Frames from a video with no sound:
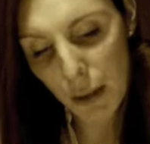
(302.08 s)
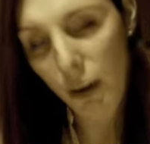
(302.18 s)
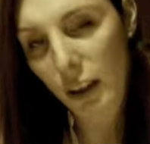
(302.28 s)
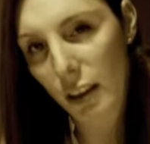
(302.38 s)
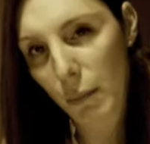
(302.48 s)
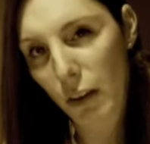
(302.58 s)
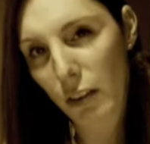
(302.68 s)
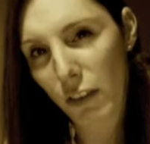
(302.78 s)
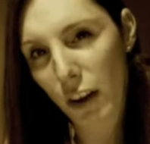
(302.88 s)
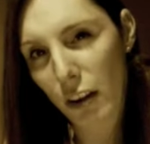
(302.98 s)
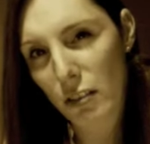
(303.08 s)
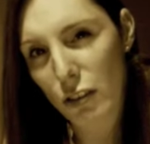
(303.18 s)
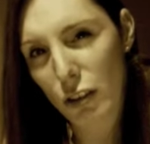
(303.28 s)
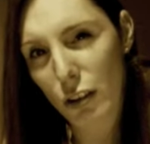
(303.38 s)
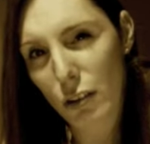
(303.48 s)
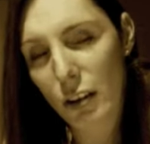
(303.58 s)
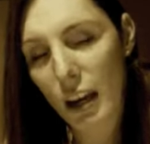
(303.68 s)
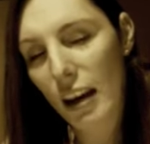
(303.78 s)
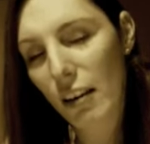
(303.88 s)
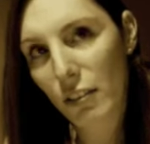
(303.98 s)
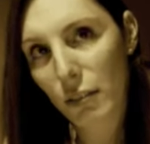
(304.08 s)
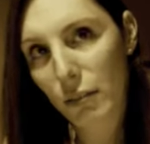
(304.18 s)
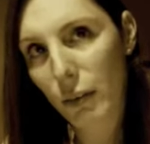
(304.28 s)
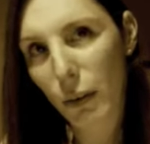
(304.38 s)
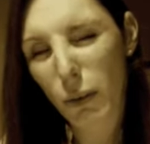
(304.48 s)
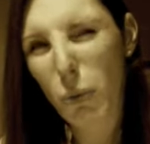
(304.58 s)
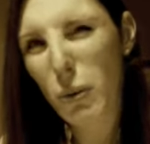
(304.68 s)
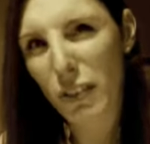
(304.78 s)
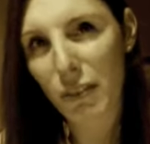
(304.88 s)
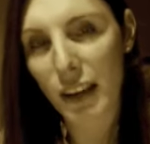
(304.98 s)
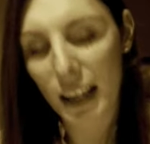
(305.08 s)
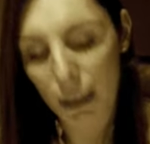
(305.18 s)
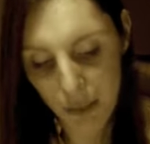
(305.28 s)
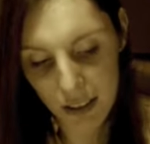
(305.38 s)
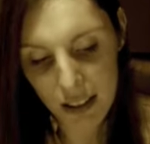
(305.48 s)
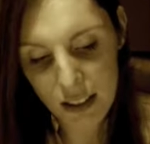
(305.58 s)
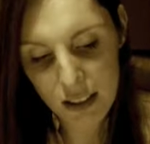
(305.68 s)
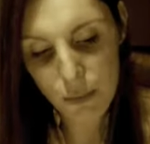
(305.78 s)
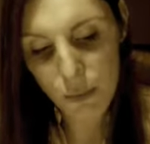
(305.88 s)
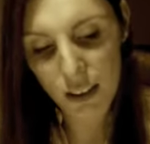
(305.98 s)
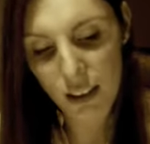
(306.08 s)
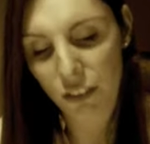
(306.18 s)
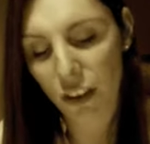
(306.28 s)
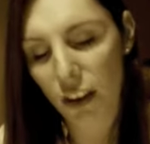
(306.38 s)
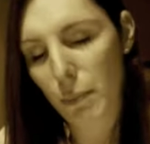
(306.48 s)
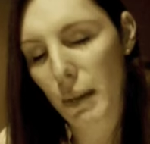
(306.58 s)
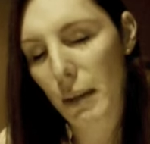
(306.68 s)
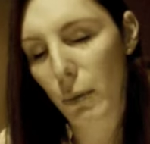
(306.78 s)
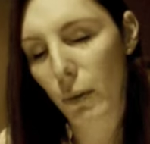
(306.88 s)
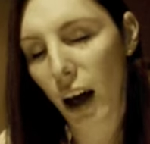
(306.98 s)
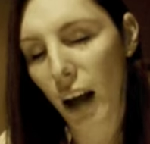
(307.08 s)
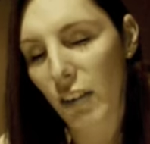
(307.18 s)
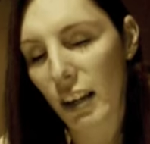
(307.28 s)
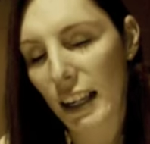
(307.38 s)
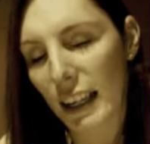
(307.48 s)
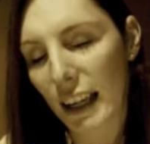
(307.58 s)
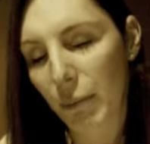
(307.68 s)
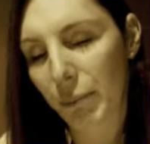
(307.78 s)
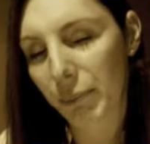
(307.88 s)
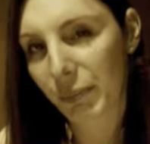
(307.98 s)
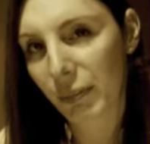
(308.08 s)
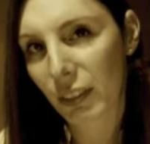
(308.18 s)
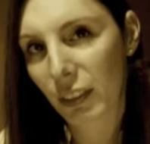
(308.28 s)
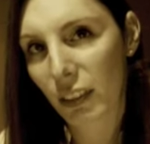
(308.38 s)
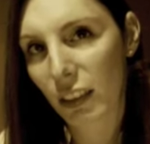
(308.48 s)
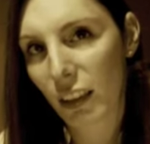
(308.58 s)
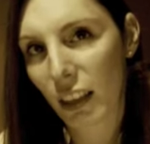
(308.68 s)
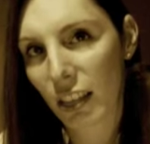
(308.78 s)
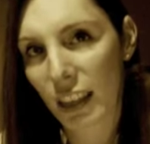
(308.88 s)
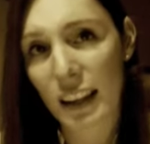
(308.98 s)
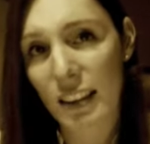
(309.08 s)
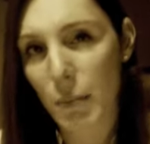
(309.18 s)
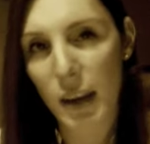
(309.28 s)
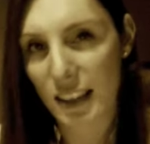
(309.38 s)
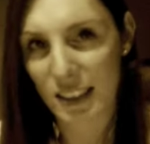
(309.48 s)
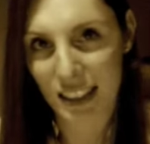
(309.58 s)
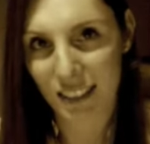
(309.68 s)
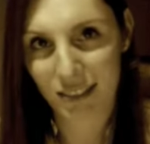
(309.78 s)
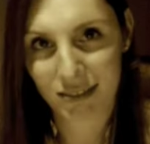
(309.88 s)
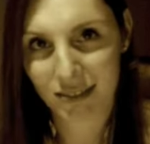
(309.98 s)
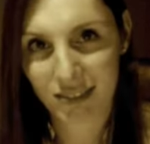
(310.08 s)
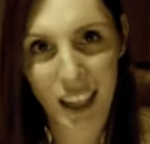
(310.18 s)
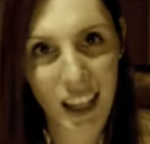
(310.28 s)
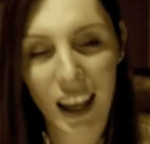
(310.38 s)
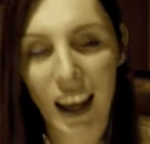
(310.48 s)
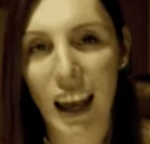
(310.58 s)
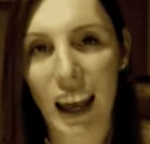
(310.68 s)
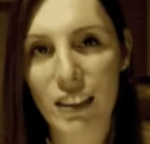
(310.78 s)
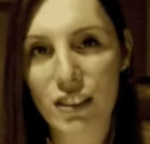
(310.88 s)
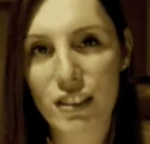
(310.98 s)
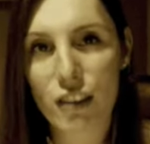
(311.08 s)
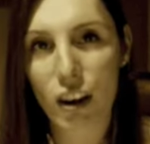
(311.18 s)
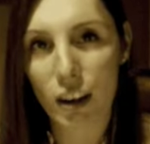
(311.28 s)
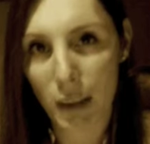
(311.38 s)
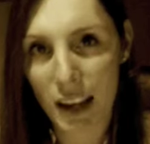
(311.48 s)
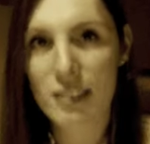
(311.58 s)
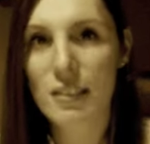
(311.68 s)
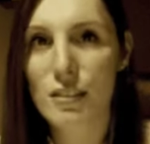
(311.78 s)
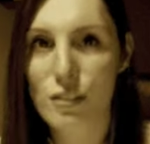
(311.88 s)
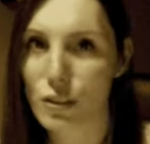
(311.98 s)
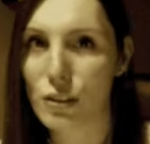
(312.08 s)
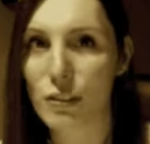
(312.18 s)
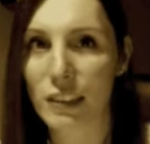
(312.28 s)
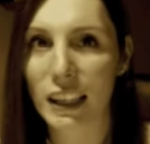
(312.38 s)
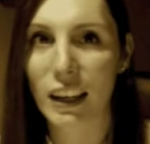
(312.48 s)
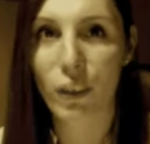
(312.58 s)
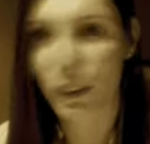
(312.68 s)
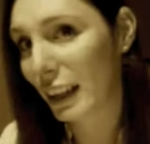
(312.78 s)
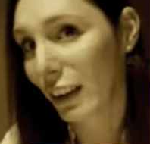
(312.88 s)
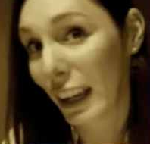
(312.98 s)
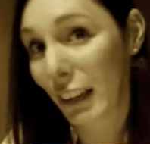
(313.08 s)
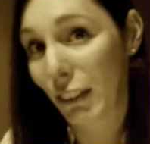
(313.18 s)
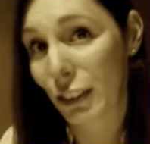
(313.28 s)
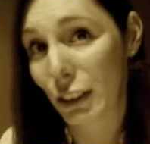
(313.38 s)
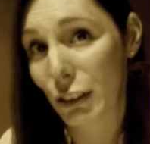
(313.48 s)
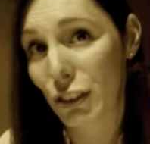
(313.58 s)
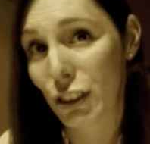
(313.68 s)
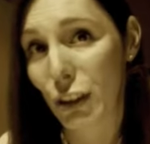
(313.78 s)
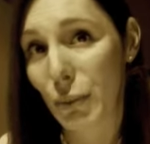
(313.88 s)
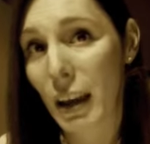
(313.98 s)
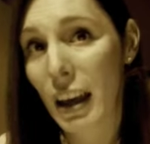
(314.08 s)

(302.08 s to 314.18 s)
one of the most the first two well all of them really but this is one of the first people that i really um, think is amazing. And she's got an amazing story on here on YouTube.